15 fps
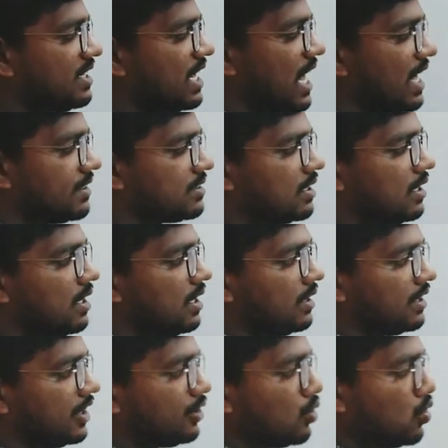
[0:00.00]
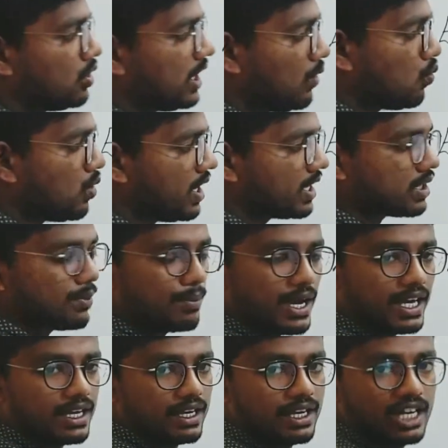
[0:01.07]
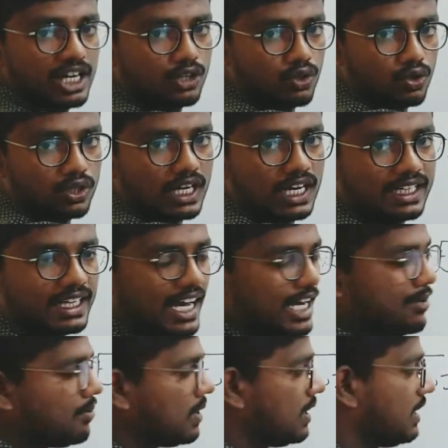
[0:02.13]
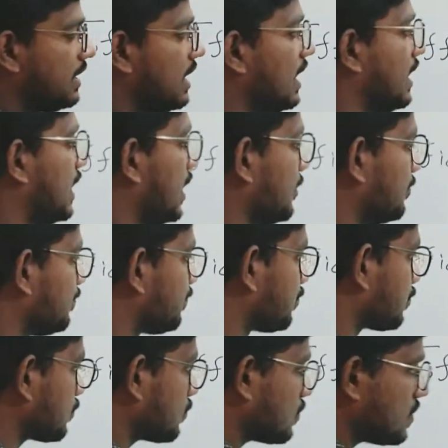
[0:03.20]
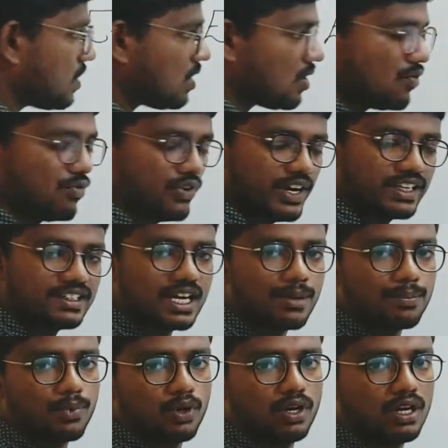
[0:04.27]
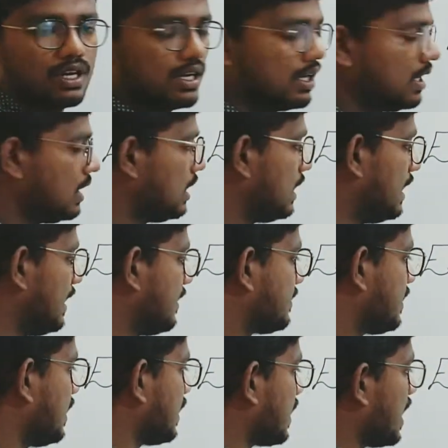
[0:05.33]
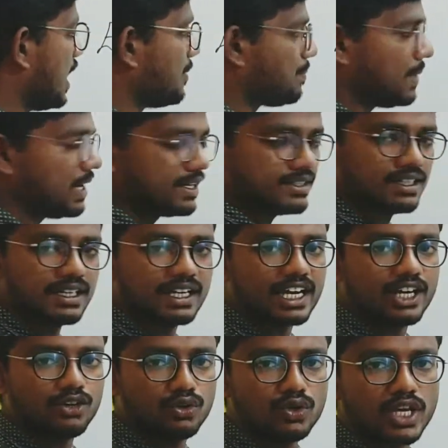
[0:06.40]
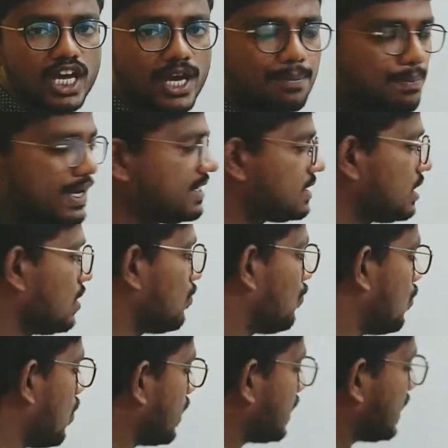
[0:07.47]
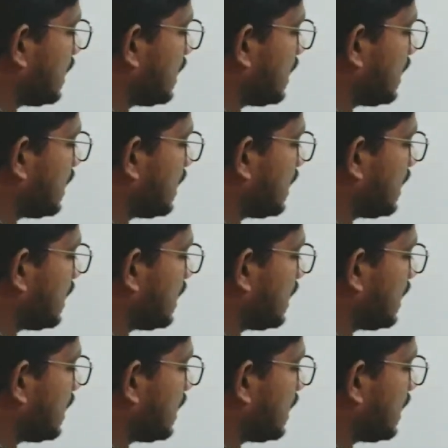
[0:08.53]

as the total work by total time taken. For example, let us take a person can do a piece of work